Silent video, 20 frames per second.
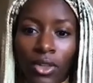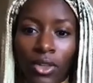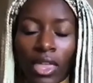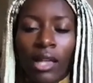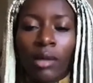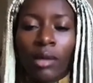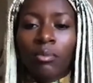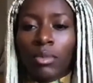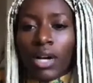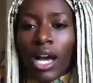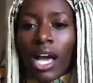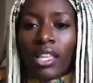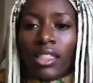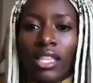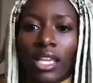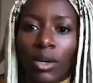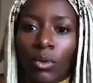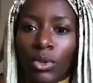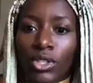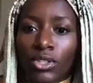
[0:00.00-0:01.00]
But I
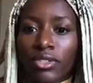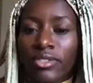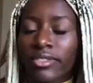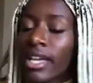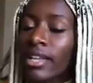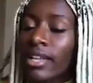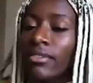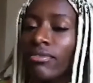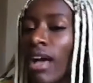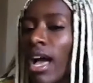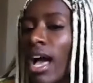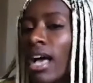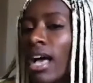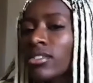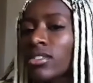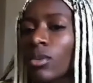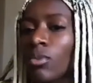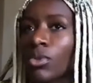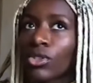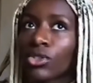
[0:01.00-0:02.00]
think when you're
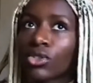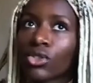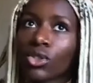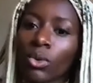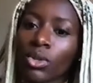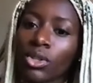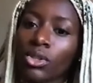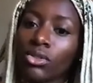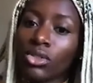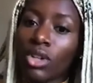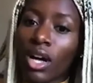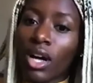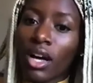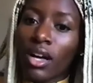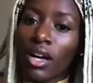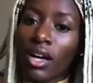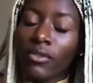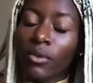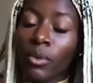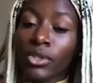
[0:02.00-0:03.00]
steadfast and when you're doing what you
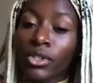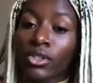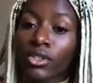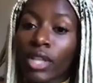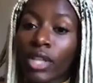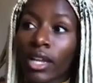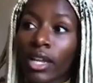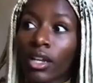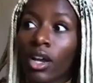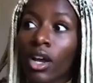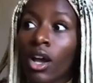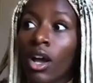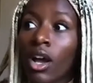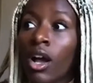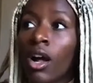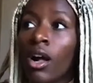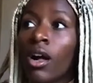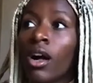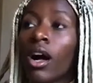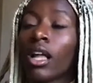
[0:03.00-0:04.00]
love and when you're like
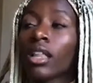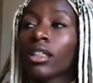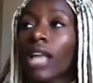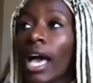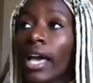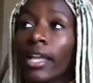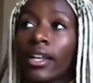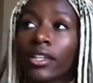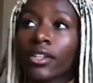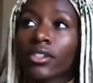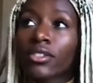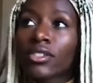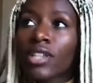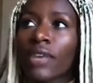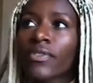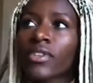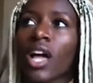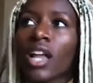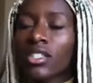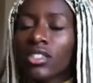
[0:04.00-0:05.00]
aligning yourself
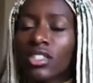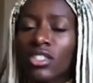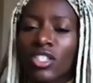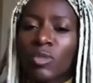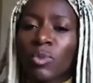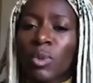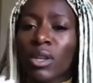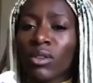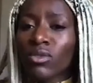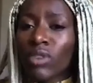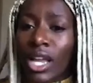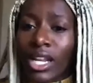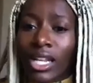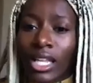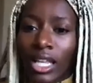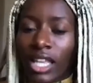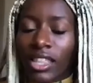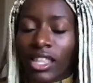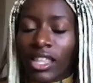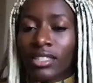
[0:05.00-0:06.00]
and honestly just being
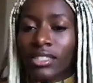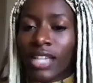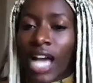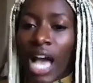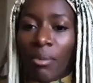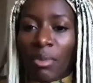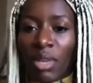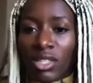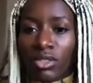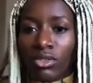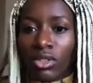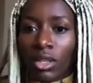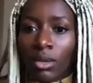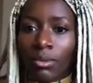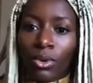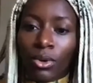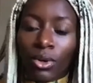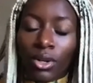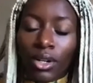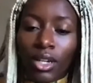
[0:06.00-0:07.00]
ready, I think timing is really
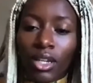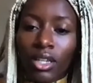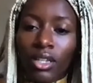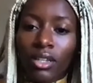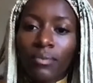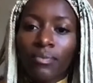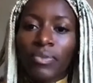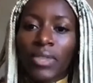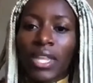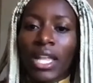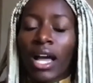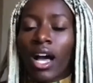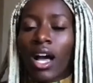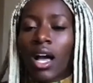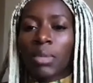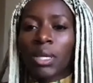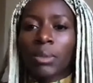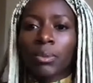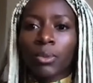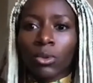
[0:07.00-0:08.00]
important.
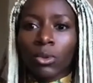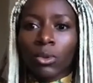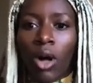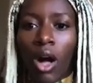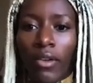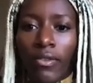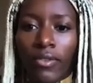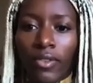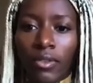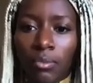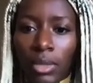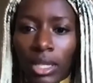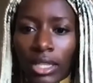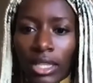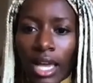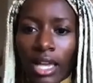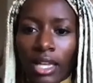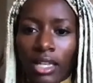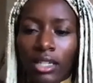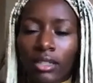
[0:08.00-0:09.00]
People will often be
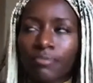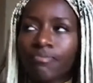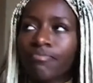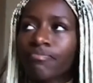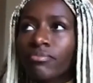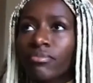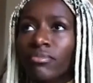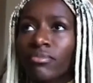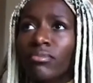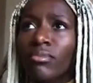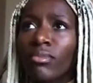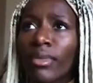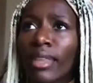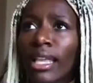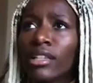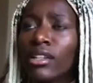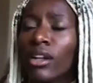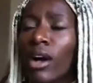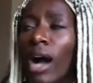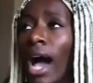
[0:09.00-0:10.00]
like,
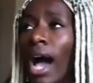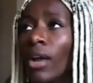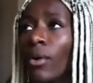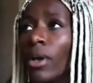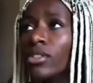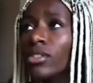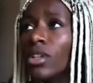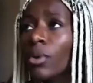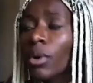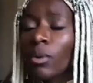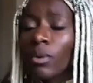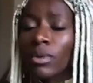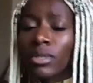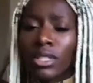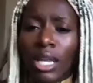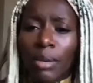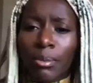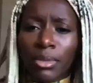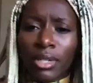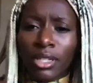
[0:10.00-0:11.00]
you know, how do I start working with
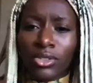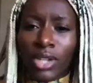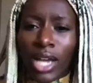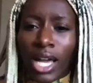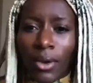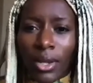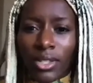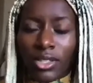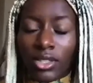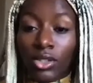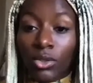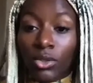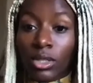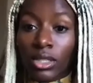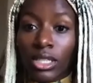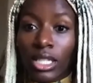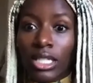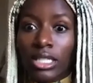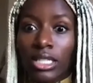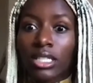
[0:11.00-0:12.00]
celebrities or how do I start doing
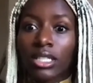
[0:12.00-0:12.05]
this?